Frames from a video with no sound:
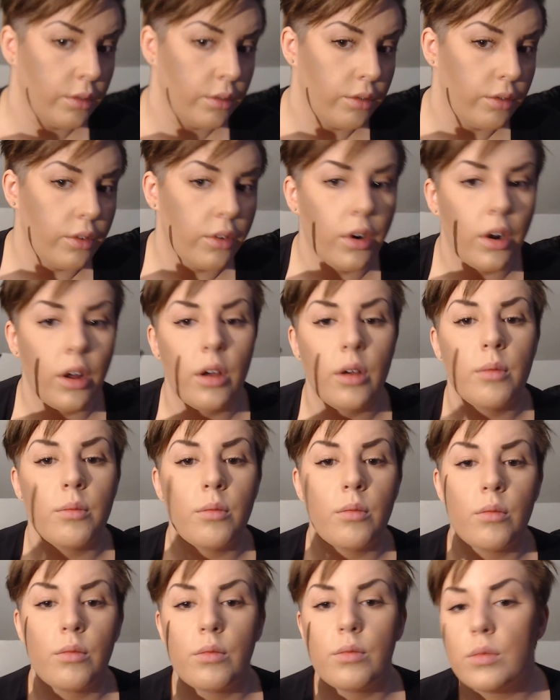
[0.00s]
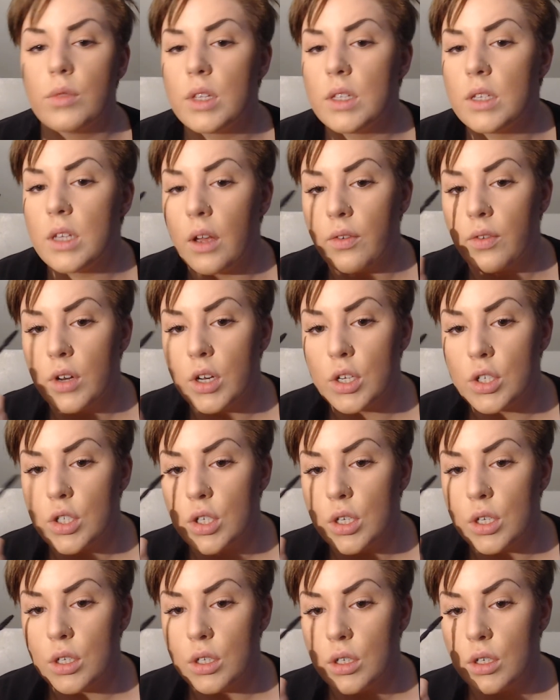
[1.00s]
from the
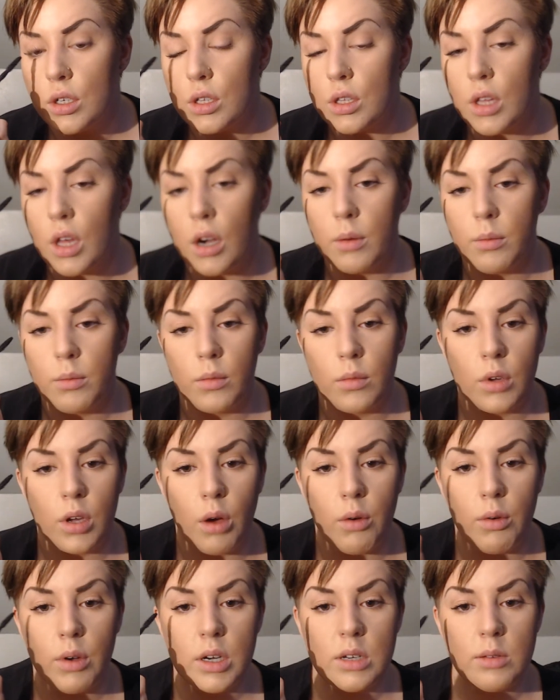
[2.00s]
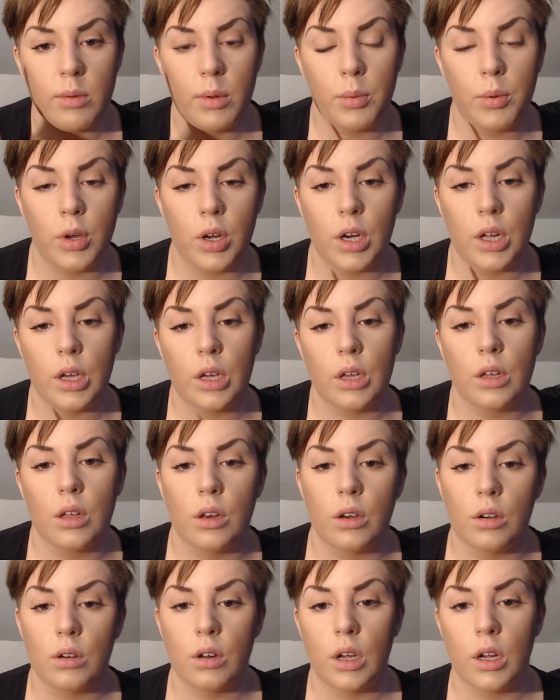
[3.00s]
definition that I'm going to be putting
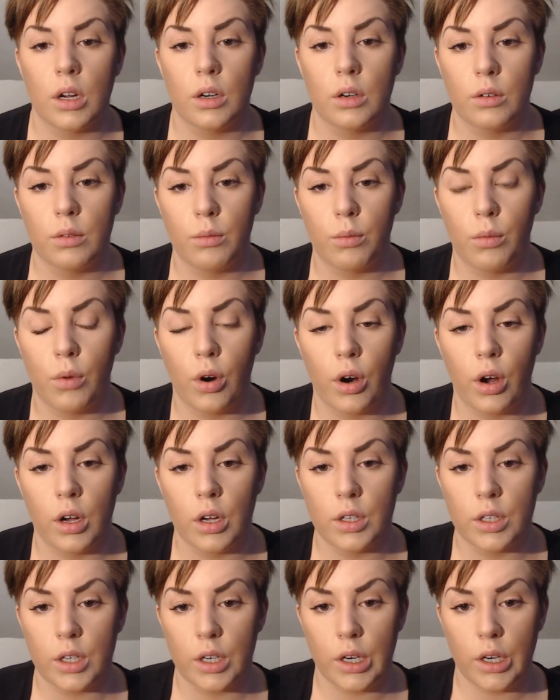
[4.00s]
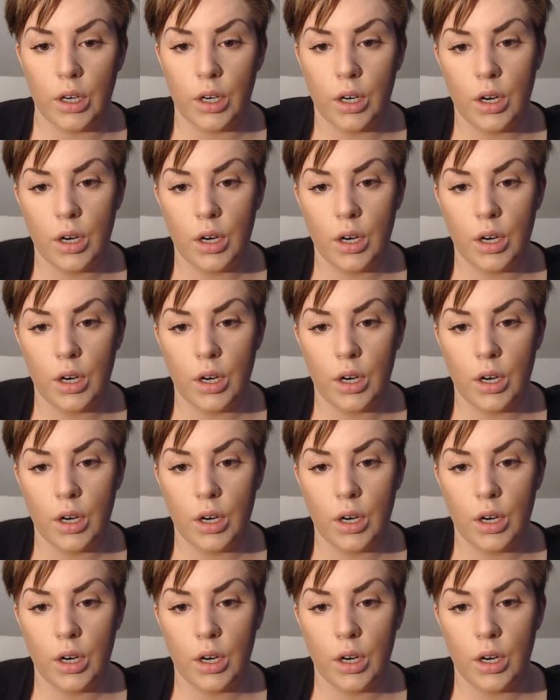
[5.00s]
in more color.